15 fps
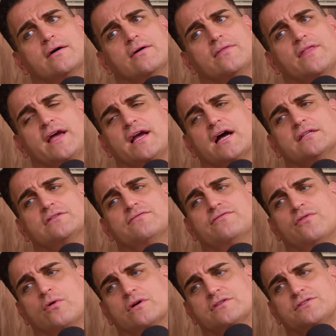they got
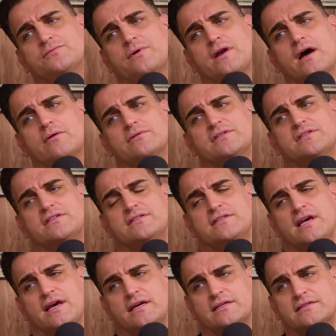divorced when I was
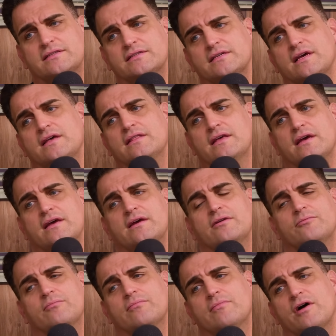6, and
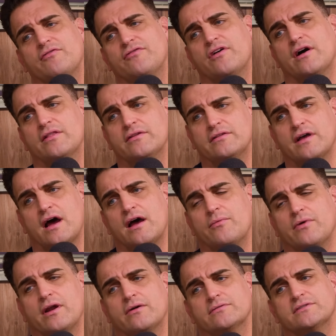then my father died
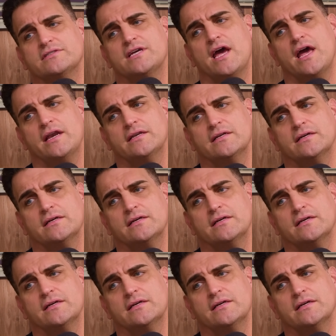when I was 10.